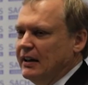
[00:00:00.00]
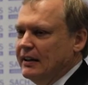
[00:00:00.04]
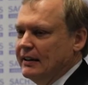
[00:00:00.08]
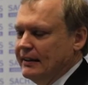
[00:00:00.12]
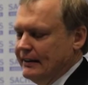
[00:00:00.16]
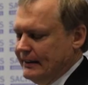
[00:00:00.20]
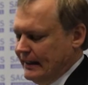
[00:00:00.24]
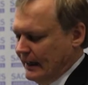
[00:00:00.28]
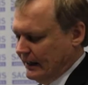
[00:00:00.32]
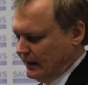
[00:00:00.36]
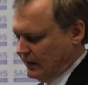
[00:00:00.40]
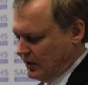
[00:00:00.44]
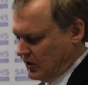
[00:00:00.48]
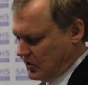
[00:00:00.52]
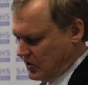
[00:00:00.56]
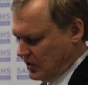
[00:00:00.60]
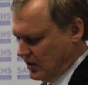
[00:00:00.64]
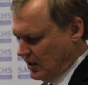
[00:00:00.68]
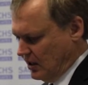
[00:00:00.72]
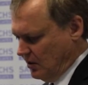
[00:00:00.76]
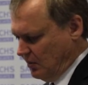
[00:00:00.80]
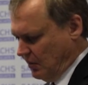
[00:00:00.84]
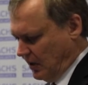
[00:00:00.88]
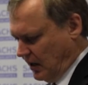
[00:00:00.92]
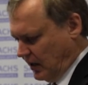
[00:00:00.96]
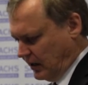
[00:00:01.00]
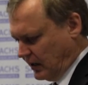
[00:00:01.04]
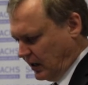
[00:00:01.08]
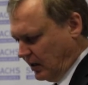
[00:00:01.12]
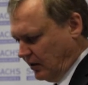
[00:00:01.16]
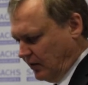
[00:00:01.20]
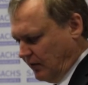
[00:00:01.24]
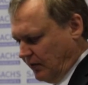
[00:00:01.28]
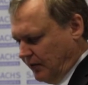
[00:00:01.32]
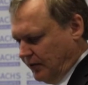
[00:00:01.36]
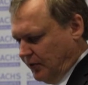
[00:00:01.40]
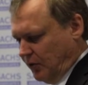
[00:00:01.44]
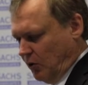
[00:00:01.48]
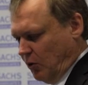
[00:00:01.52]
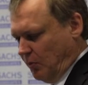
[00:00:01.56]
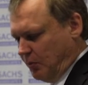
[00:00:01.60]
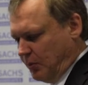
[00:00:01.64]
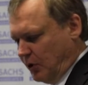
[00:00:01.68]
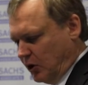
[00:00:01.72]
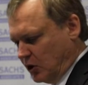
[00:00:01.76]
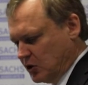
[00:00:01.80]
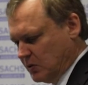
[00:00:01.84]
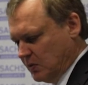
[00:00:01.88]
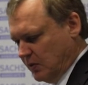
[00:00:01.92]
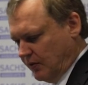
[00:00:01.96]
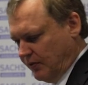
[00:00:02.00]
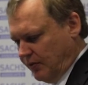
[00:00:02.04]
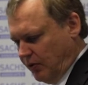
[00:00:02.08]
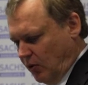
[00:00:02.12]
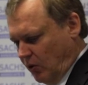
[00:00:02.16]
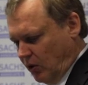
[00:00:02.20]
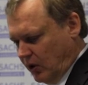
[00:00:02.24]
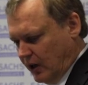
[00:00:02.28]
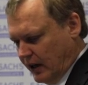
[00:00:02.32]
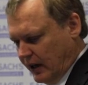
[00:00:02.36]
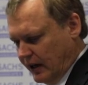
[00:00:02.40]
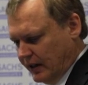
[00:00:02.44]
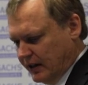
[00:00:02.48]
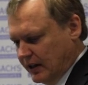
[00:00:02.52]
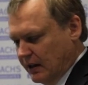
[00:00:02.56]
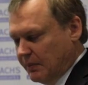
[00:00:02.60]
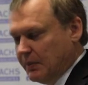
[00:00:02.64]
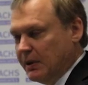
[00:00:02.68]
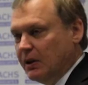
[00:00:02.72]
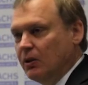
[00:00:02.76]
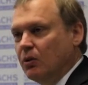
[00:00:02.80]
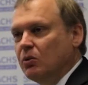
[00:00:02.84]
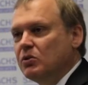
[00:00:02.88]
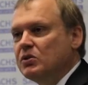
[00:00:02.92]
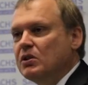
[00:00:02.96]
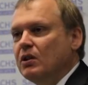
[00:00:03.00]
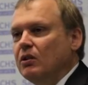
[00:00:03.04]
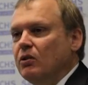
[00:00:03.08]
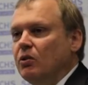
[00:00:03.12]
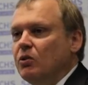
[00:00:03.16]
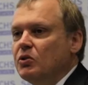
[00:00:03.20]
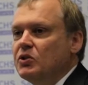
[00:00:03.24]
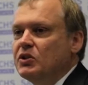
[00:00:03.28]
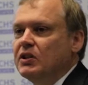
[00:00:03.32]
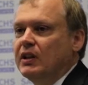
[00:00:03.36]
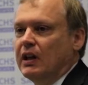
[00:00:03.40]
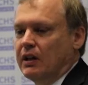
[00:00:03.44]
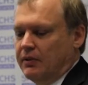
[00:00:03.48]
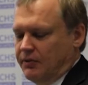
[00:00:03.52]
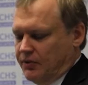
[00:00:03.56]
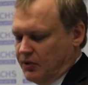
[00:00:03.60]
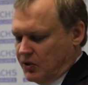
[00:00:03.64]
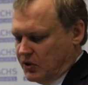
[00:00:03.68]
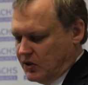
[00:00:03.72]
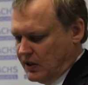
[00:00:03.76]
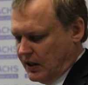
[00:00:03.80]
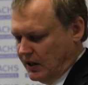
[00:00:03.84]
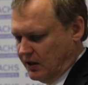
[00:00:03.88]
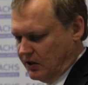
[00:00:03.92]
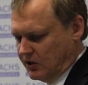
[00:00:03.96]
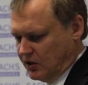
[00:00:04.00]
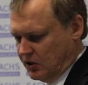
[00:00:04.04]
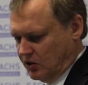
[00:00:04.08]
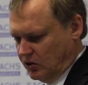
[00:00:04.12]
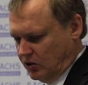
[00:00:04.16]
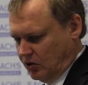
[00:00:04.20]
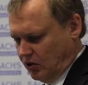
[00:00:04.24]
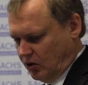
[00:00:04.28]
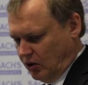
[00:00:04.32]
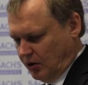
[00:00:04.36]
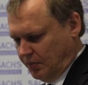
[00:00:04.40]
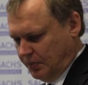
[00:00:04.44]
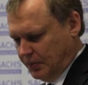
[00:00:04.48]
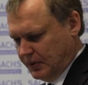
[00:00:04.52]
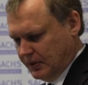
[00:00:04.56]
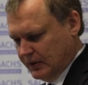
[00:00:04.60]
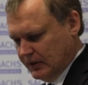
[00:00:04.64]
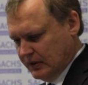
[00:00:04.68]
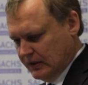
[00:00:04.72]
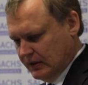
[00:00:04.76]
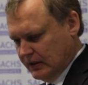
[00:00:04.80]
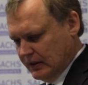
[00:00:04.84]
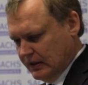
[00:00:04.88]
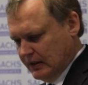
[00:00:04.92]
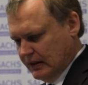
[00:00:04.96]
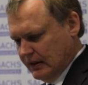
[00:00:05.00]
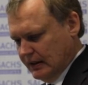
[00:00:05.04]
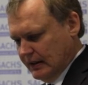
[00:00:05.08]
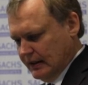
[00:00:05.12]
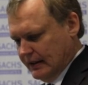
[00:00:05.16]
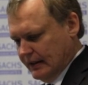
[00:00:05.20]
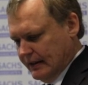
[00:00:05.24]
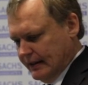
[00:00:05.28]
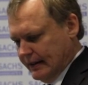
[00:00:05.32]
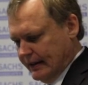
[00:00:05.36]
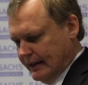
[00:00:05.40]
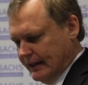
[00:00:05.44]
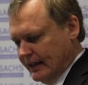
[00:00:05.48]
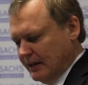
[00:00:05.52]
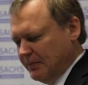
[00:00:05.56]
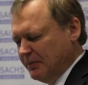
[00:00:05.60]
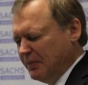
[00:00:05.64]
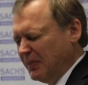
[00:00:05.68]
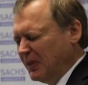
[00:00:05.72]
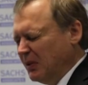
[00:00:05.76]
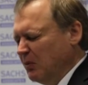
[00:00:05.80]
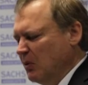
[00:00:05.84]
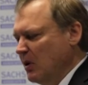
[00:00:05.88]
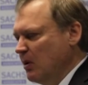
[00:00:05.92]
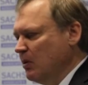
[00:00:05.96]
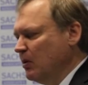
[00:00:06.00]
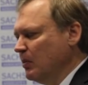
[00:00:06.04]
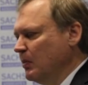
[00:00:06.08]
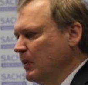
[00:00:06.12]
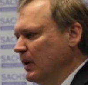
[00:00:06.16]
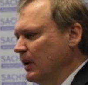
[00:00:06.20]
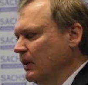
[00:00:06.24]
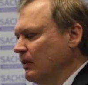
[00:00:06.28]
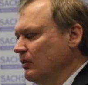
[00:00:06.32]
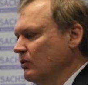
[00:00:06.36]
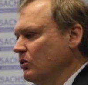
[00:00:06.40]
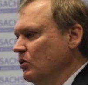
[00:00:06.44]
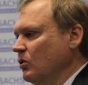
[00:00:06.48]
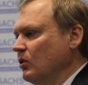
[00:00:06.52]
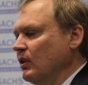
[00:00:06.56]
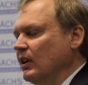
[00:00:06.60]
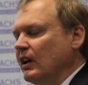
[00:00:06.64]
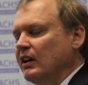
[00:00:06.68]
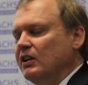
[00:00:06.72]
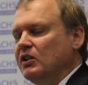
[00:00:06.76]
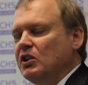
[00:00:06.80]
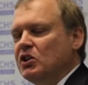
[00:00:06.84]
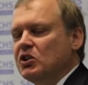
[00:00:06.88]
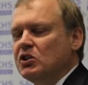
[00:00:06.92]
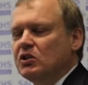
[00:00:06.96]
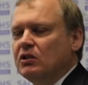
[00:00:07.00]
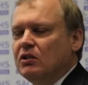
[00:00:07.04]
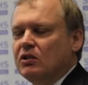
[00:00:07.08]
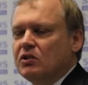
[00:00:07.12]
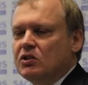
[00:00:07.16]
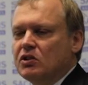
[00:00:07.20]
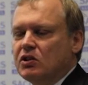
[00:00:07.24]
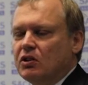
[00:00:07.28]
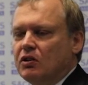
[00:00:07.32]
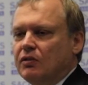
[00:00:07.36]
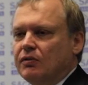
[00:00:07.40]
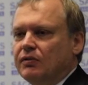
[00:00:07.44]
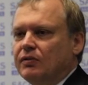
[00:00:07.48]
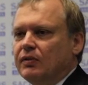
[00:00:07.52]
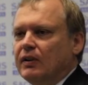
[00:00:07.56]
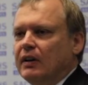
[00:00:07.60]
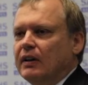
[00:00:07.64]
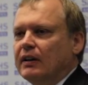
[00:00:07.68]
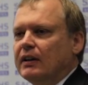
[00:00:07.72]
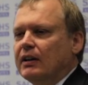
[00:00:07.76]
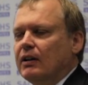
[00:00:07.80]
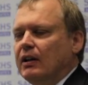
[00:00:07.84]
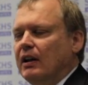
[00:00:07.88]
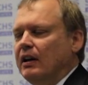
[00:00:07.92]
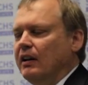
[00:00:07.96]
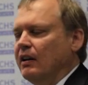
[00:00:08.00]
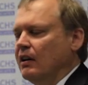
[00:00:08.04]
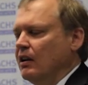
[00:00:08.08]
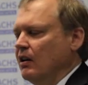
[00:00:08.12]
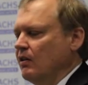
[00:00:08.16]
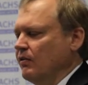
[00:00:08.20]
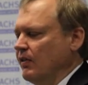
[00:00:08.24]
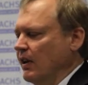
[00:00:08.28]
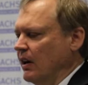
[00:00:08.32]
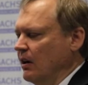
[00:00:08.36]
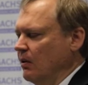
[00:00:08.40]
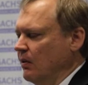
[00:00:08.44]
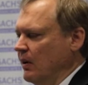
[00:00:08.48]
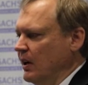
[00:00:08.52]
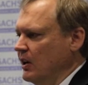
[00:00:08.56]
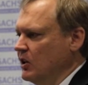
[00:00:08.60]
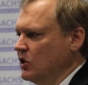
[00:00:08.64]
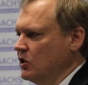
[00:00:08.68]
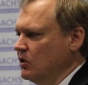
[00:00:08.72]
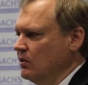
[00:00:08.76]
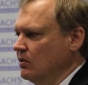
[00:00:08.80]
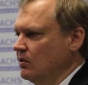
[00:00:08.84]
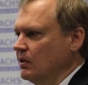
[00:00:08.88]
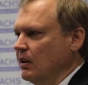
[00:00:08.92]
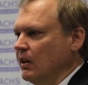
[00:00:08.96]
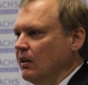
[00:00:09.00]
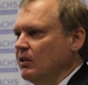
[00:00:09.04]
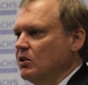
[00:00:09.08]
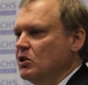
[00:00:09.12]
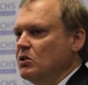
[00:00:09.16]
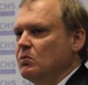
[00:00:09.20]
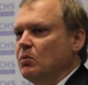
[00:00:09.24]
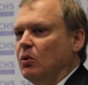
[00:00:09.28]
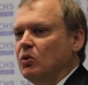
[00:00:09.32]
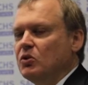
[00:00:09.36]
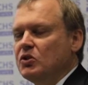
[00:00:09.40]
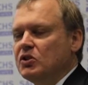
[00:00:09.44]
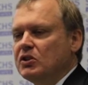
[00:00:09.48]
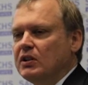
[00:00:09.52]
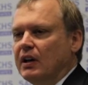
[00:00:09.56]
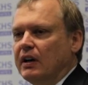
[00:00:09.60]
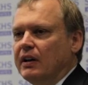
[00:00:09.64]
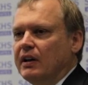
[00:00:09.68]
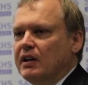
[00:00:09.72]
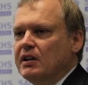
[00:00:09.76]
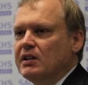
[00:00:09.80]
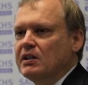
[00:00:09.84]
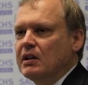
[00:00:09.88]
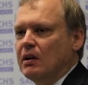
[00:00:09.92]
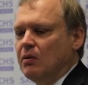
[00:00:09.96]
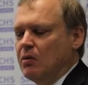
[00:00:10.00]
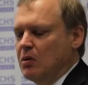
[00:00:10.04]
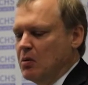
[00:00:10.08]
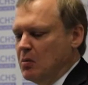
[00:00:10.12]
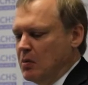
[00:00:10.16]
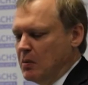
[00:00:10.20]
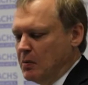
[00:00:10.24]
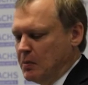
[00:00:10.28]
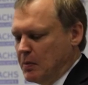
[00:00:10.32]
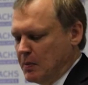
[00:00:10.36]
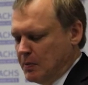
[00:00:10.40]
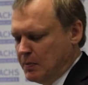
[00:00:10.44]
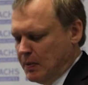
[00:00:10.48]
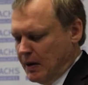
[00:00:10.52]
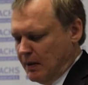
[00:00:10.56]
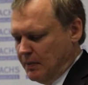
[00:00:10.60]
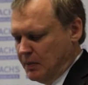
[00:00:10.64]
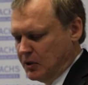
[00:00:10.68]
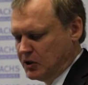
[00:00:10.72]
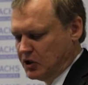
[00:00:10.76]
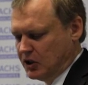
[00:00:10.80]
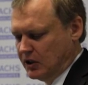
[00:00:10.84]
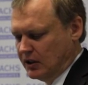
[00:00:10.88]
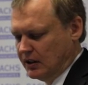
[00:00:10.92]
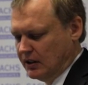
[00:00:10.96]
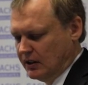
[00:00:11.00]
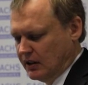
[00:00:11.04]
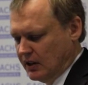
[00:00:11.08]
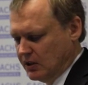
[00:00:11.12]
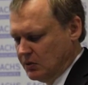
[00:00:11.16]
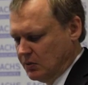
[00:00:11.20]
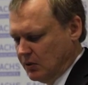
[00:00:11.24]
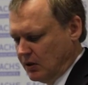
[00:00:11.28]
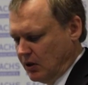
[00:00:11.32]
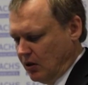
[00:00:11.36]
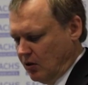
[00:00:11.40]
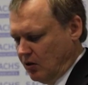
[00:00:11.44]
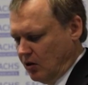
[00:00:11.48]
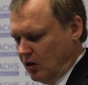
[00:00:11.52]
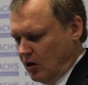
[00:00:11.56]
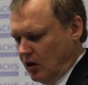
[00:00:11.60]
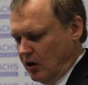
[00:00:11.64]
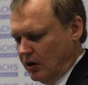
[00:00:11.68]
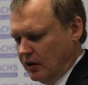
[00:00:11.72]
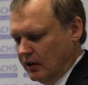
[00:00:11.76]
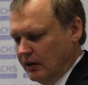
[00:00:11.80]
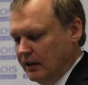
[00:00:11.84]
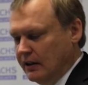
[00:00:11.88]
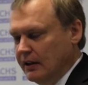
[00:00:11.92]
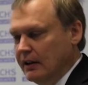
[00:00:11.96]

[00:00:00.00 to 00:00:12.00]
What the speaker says: get the CE marking for Proxima 4 lined up and also launch that for sales in Europe. We will be doing additional sort of clinical evaluation and small studies, and we will be publishing as we go along.